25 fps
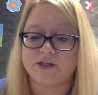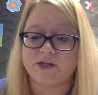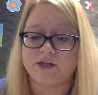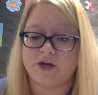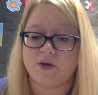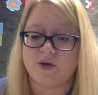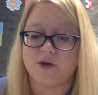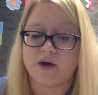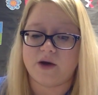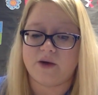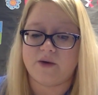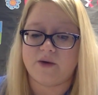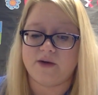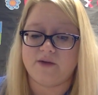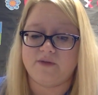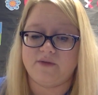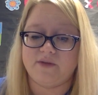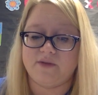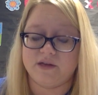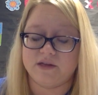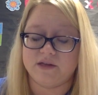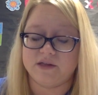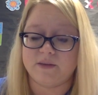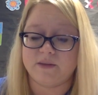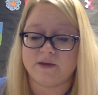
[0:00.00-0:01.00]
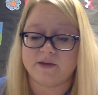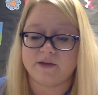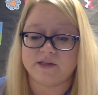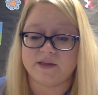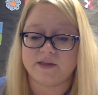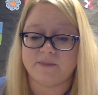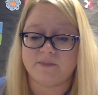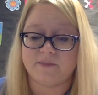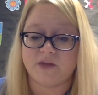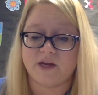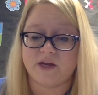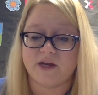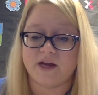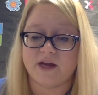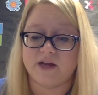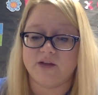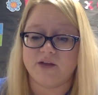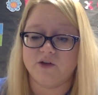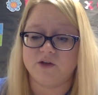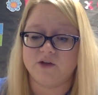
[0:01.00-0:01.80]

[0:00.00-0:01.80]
to know how he feels about something and